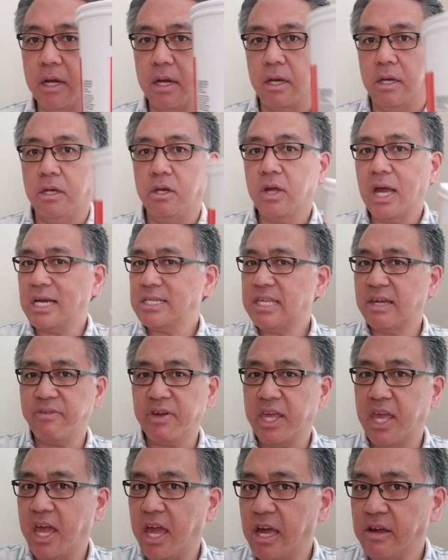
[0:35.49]
You guys have a
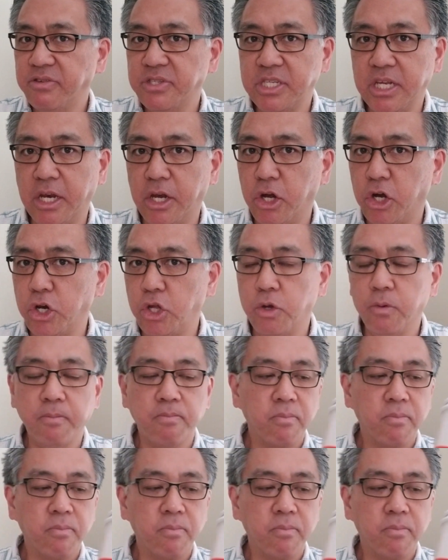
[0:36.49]
KFC near you?